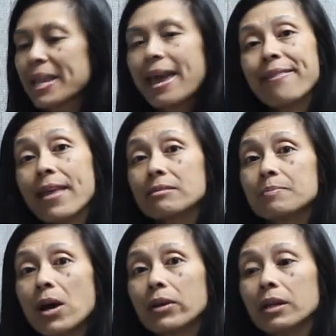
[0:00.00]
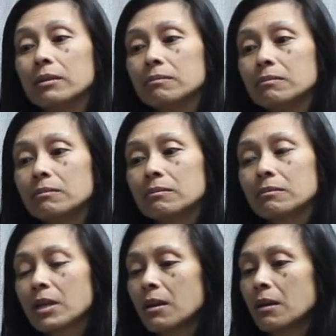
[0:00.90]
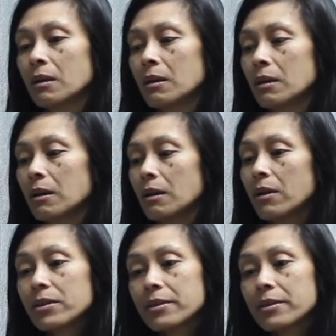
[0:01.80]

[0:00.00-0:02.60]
And that's about it. Other